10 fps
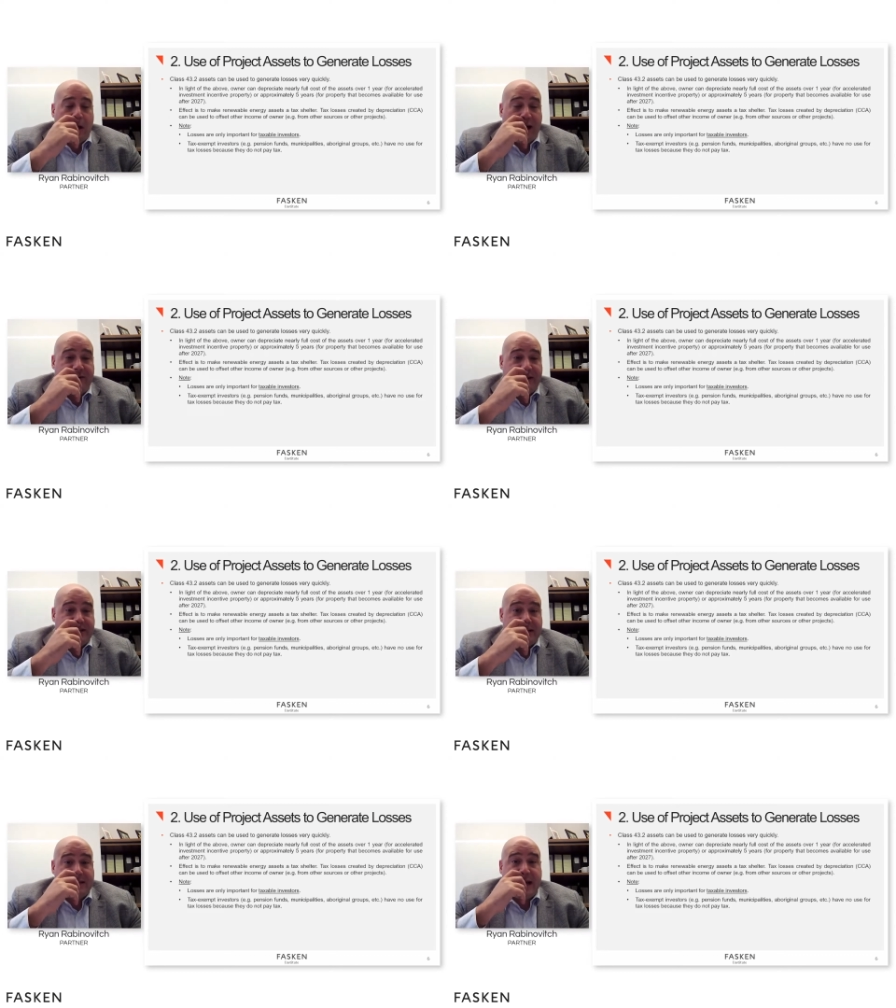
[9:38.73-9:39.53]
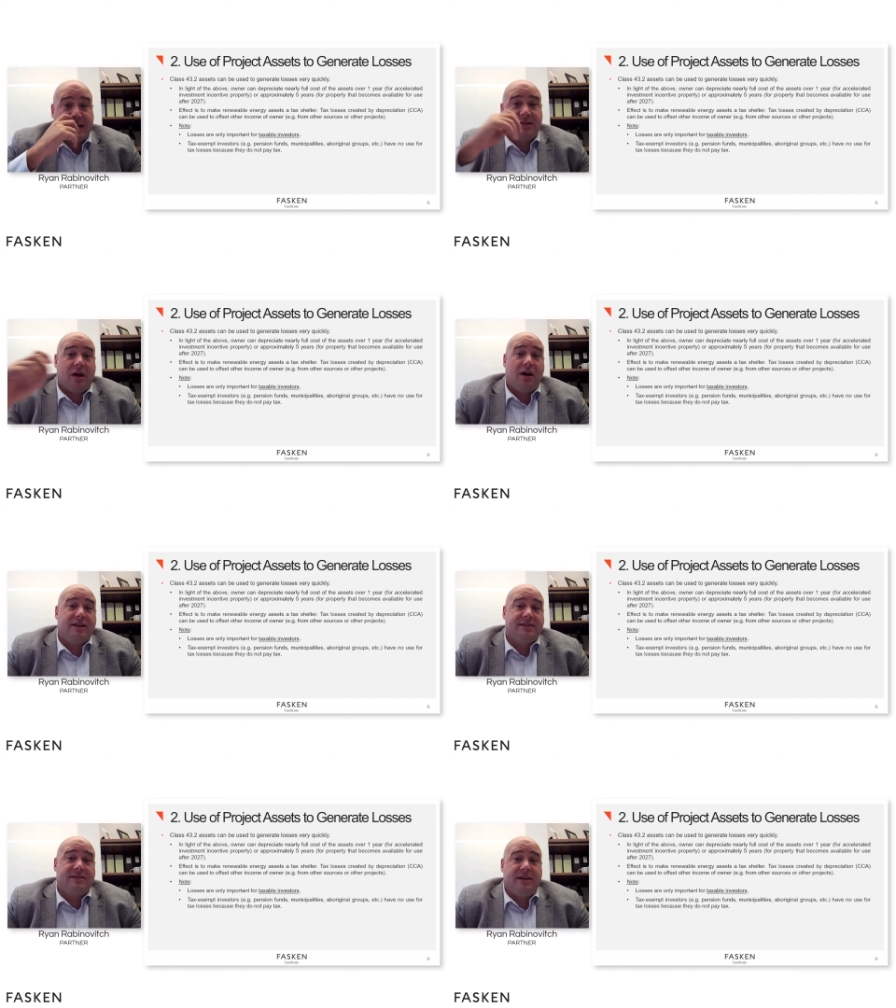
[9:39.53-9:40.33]
Obviously, a tax
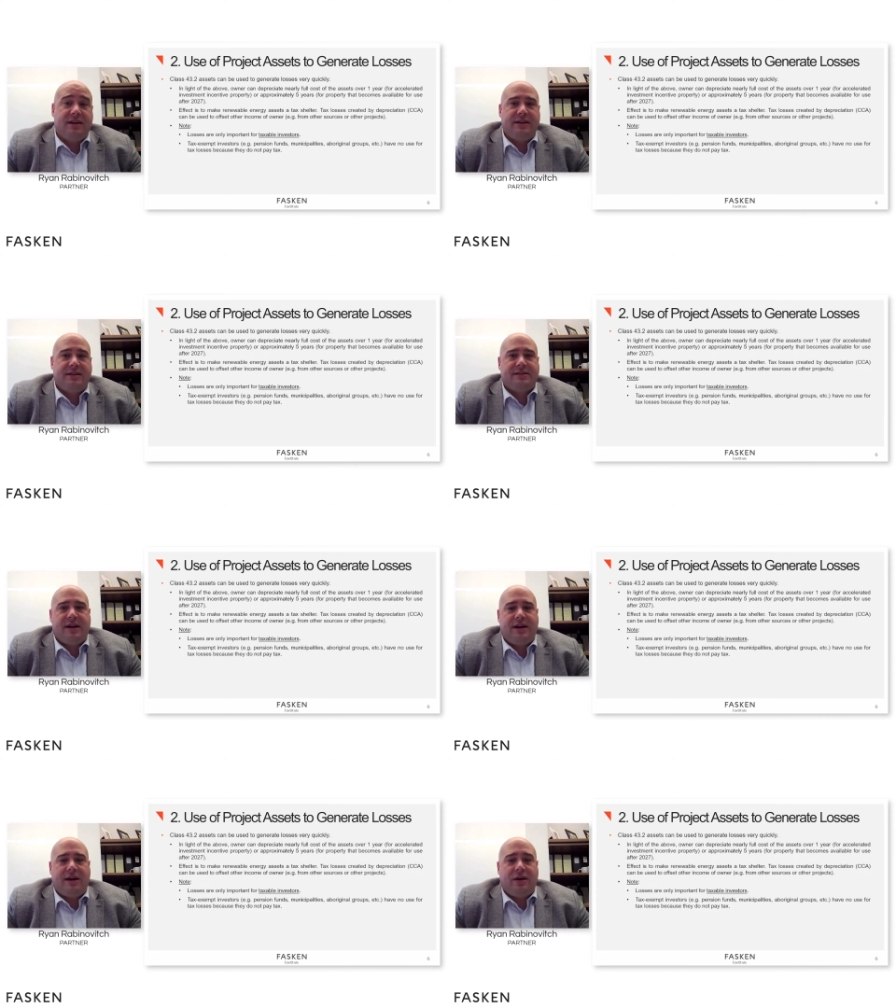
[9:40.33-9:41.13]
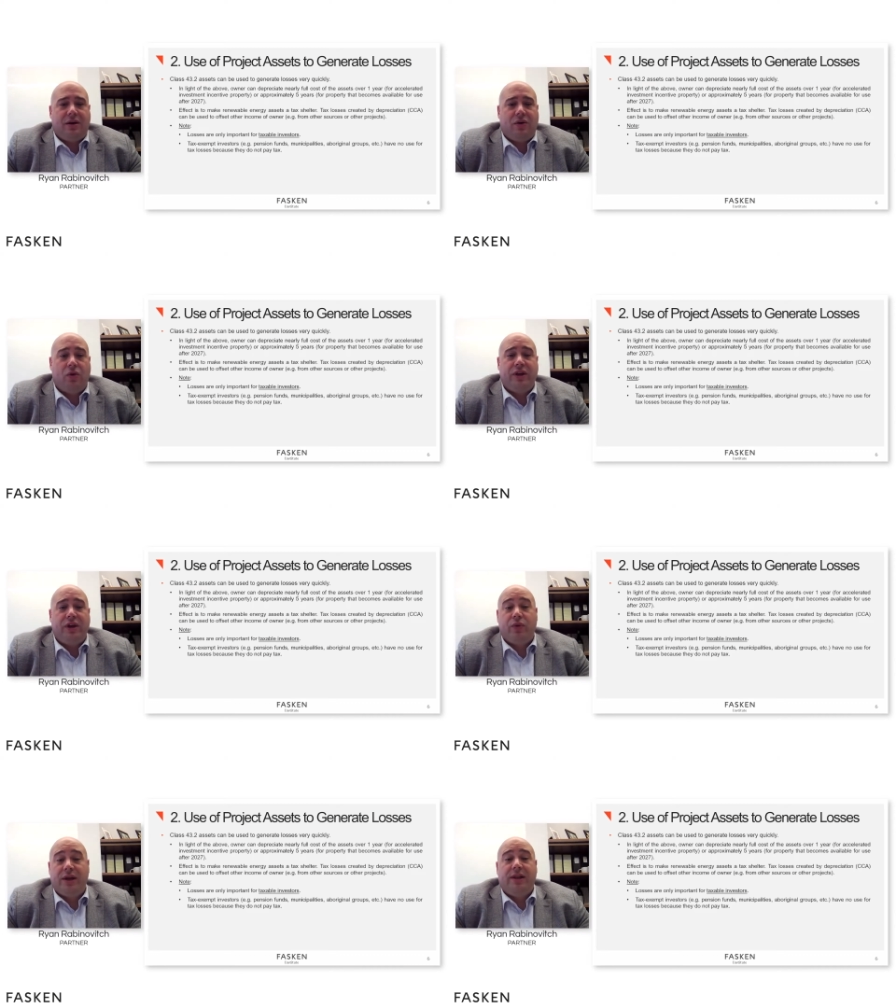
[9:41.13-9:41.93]
loss is only
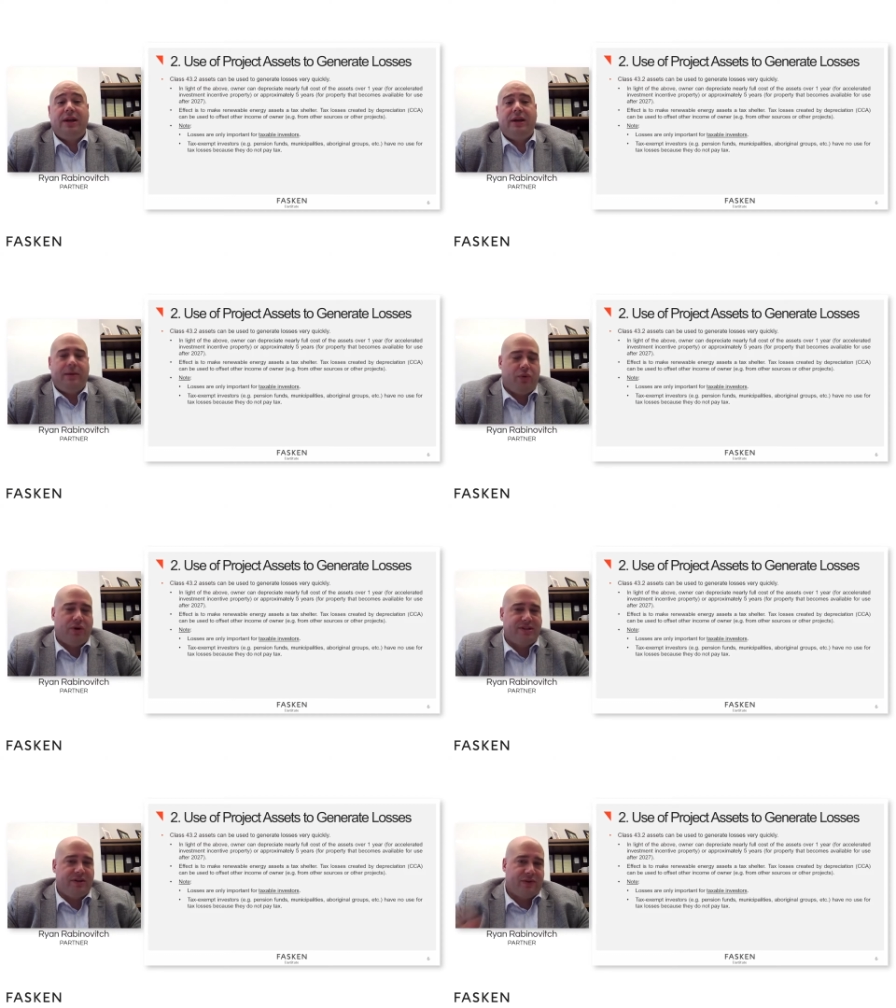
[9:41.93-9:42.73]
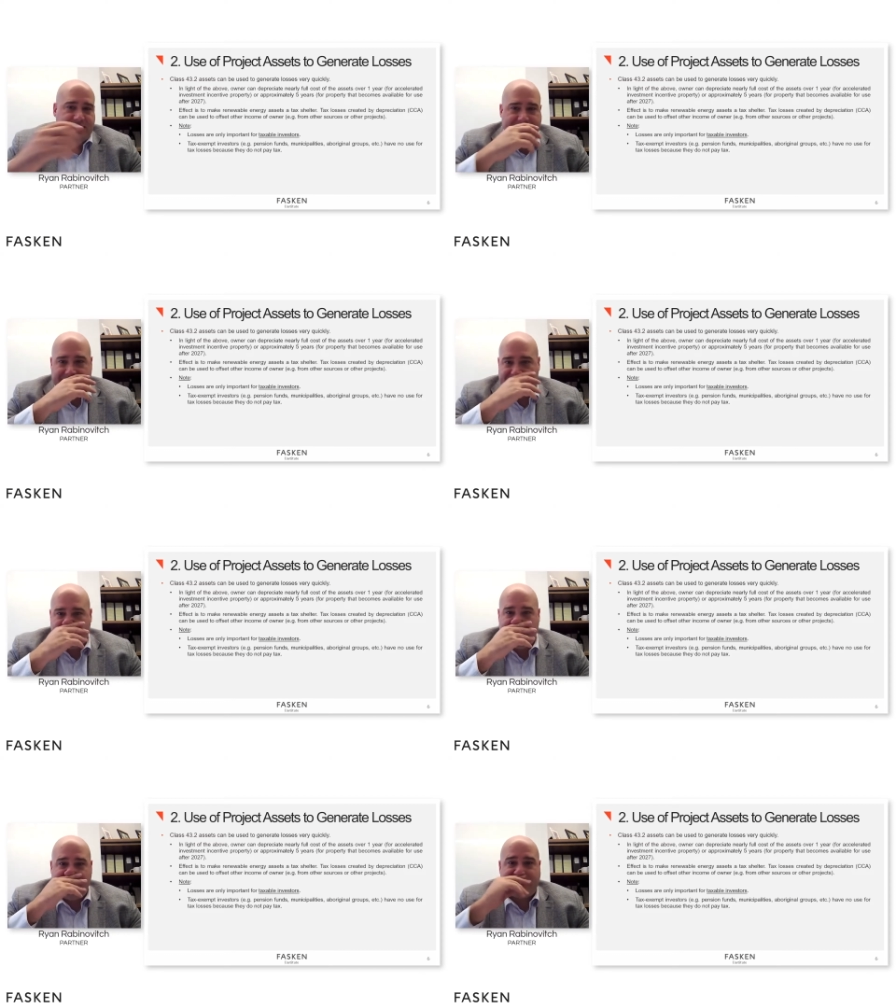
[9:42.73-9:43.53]
really important for a
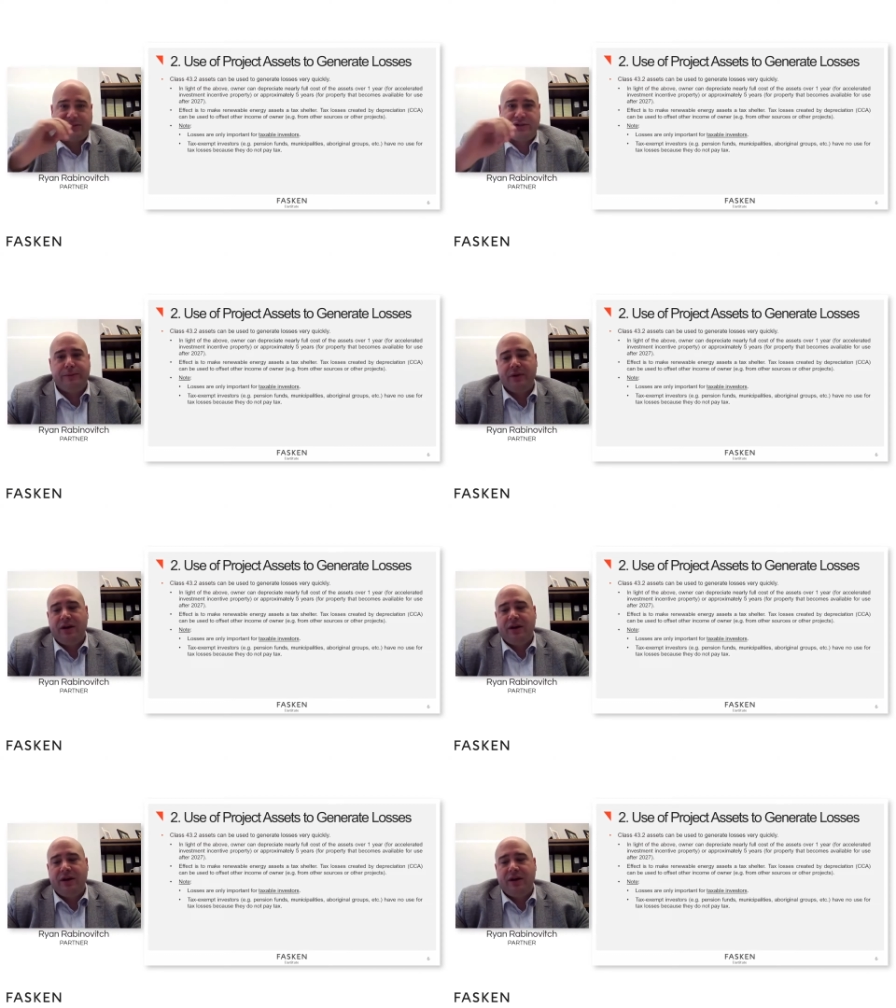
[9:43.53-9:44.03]
taxable investor.